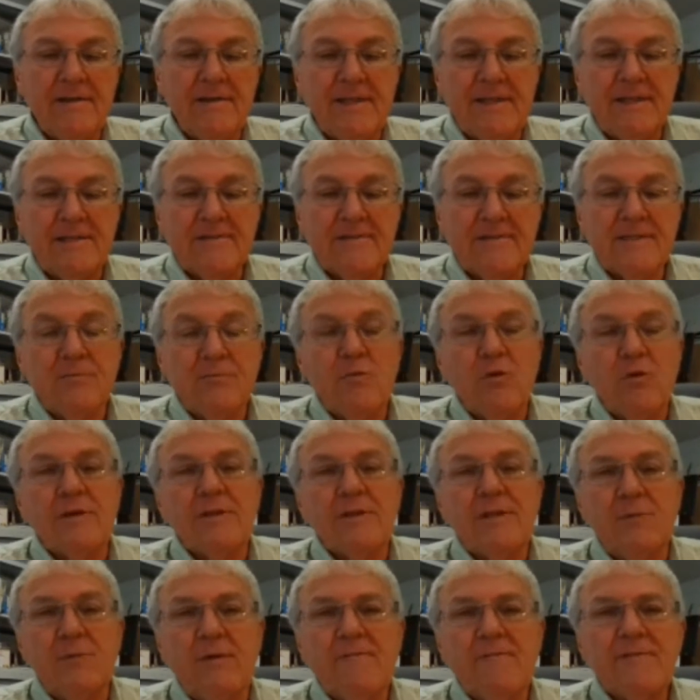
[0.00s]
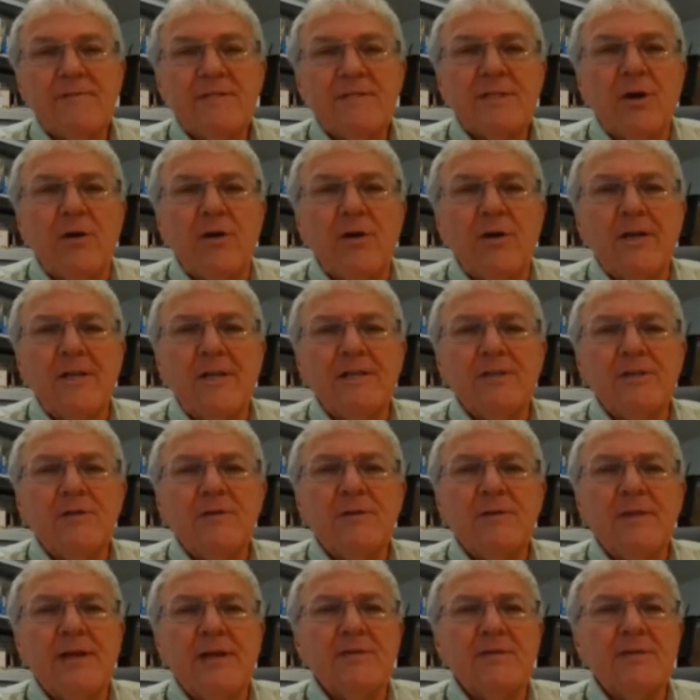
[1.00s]
in some work that we've started in
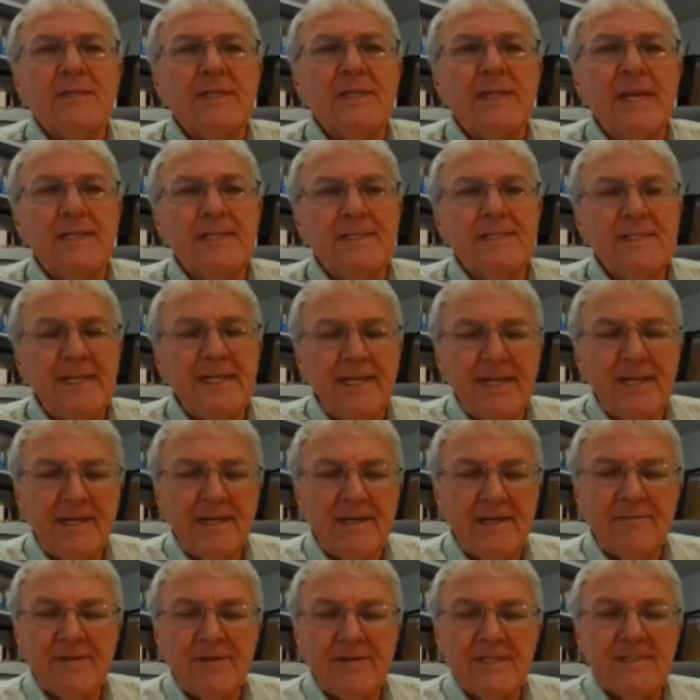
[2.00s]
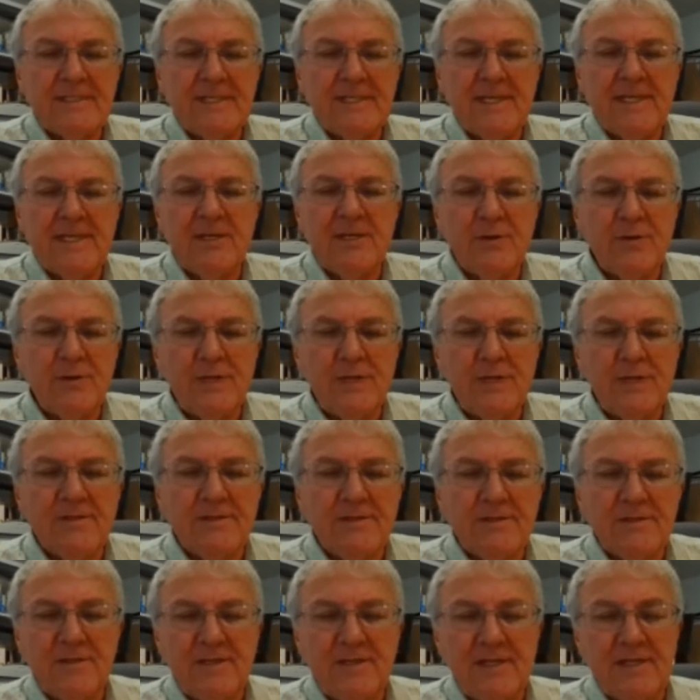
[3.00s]
2019 and have continued in
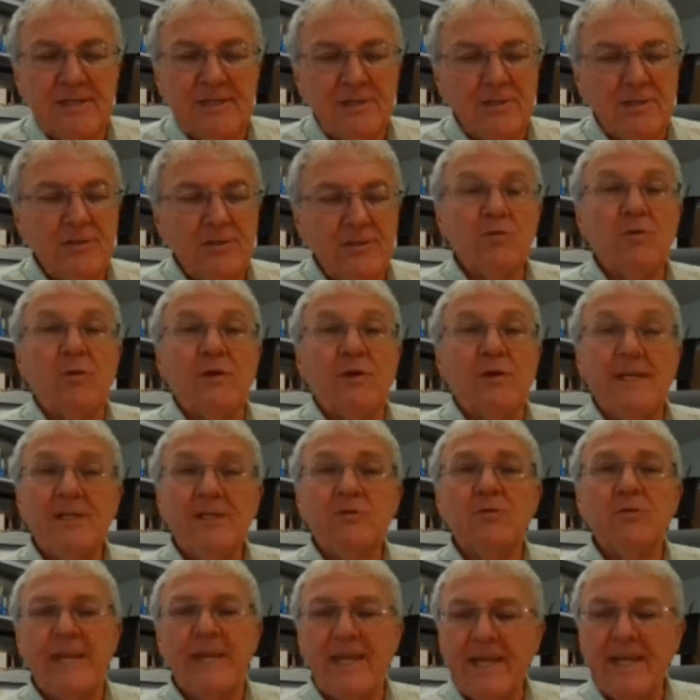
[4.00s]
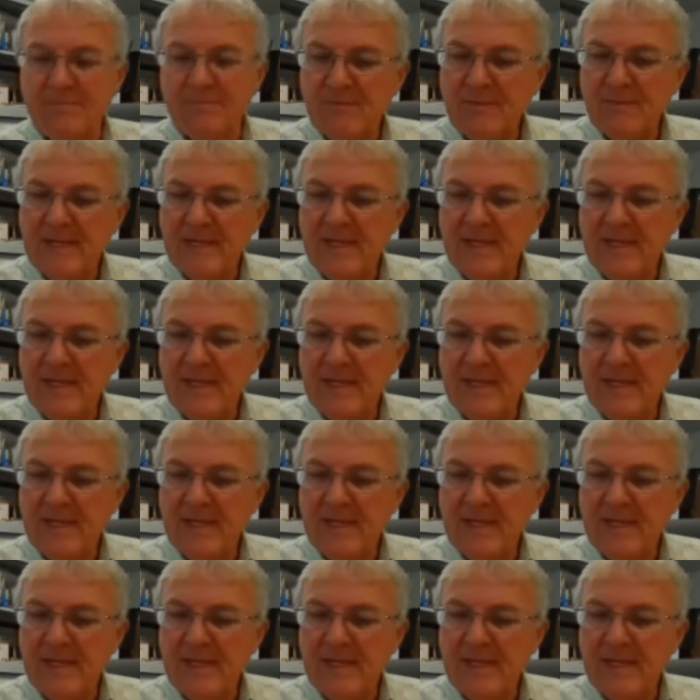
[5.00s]
2020.